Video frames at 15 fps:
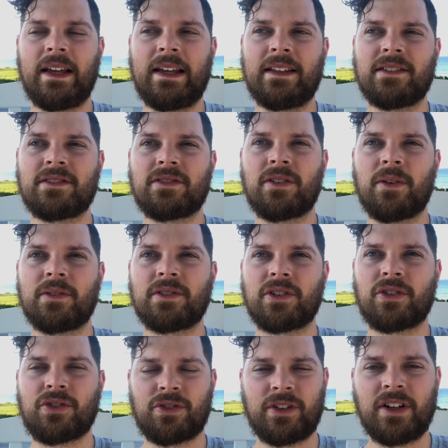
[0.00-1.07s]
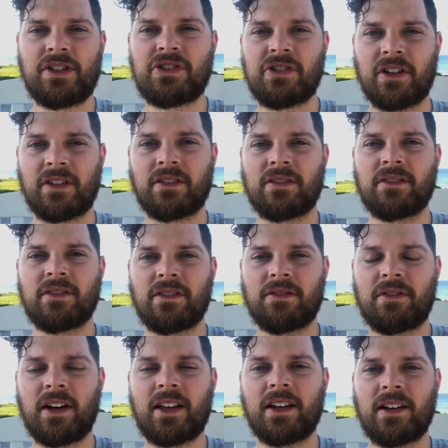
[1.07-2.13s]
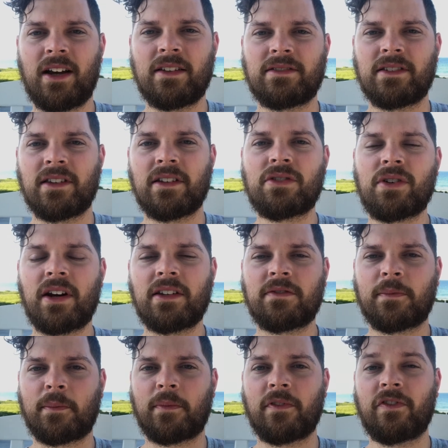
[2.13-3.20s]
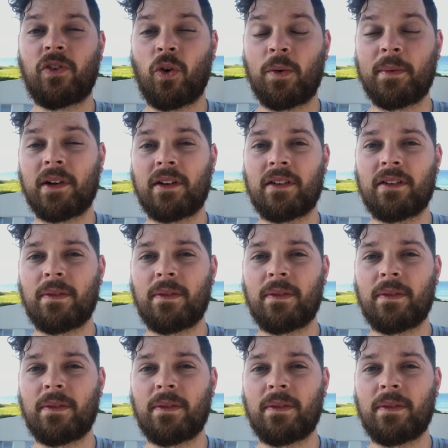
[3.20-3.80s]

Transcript: And so, as a Christian, recognizing the transforming,